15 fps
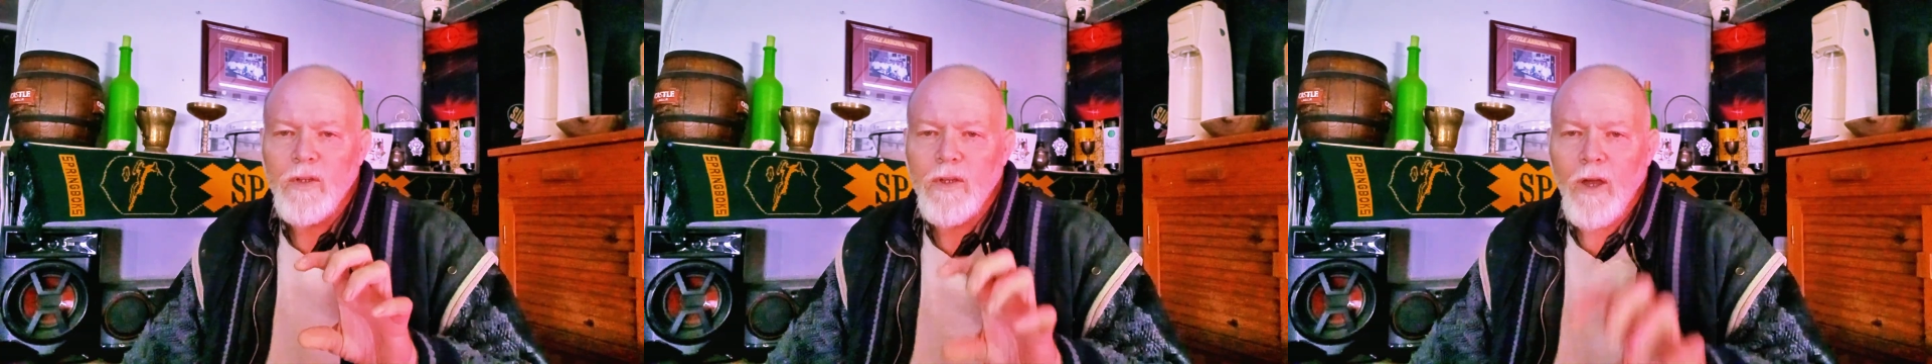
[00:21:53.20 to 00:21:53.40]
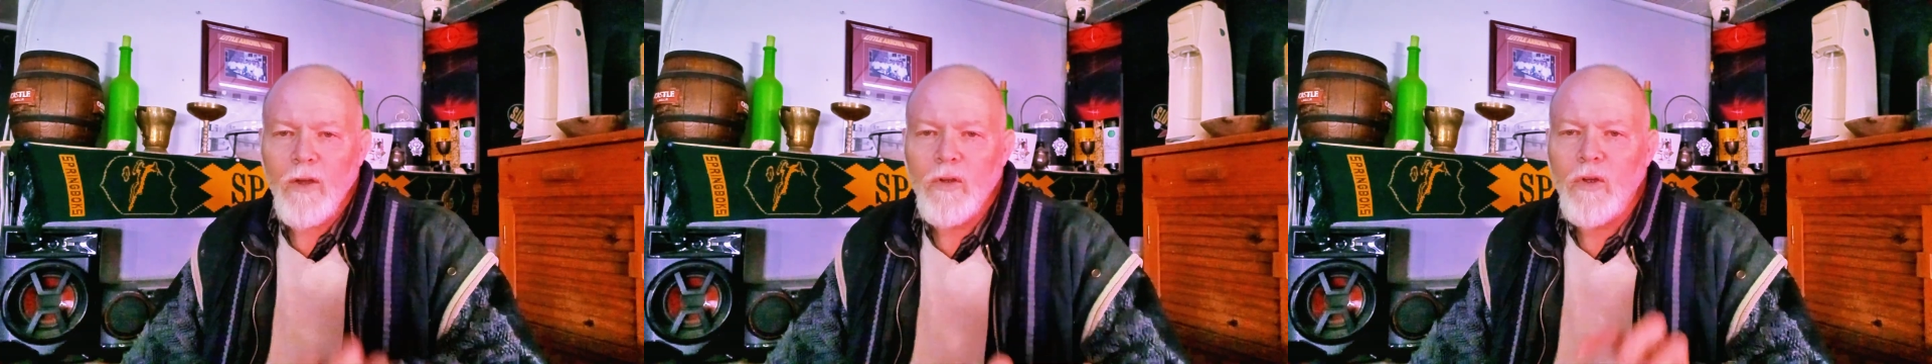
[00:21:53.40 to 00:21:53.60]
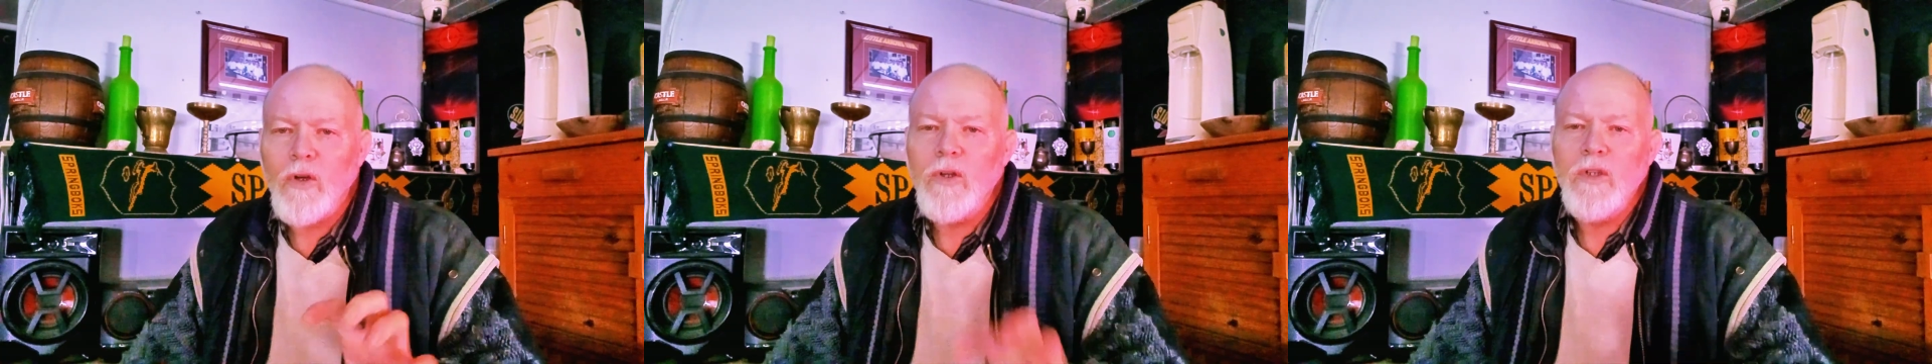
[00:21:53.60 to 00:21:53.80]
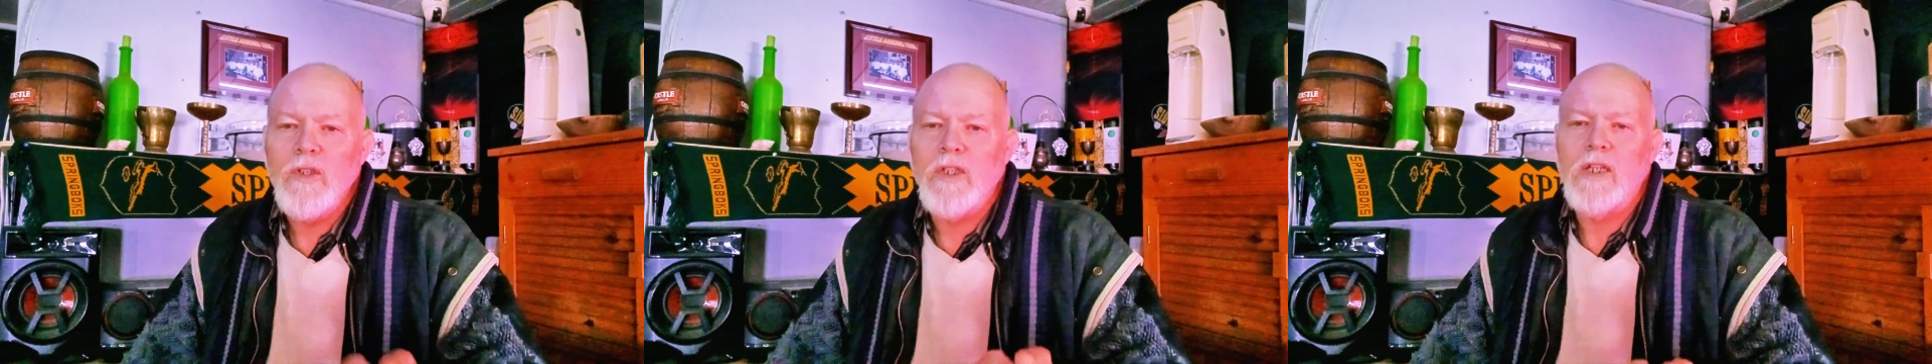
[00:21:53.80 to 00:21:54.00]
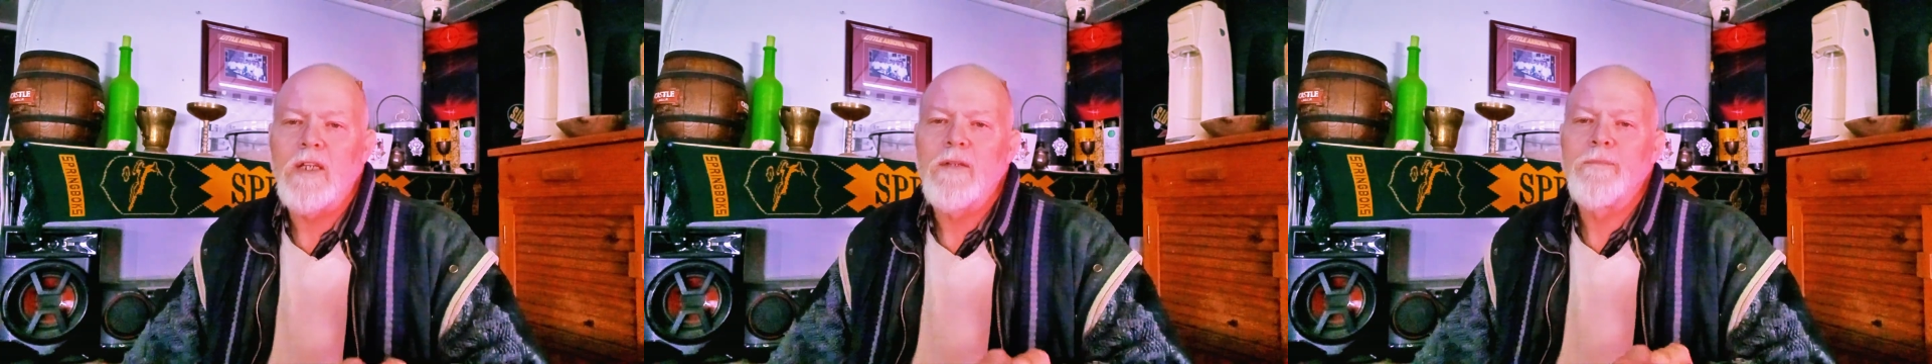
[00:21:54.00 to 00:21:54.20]
go
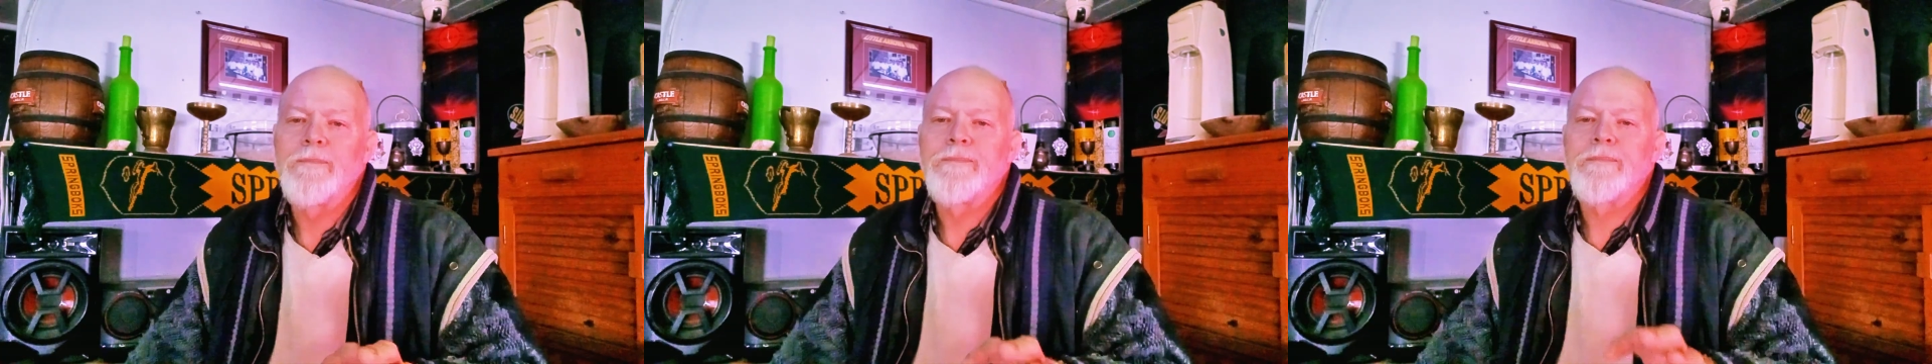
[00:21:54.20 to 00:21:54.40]
cruising,